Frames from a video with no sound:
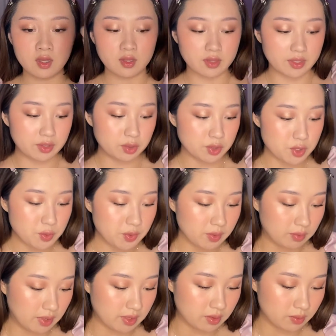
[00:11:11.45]
Like they're super
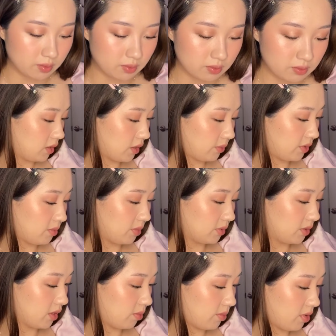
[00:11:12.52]
blendable. Here, I'm gonna
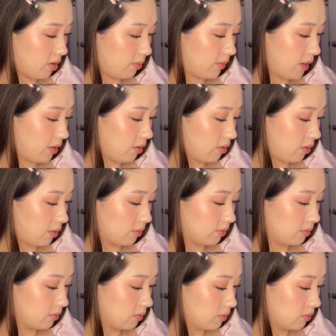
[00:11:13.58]
build it up on my arm.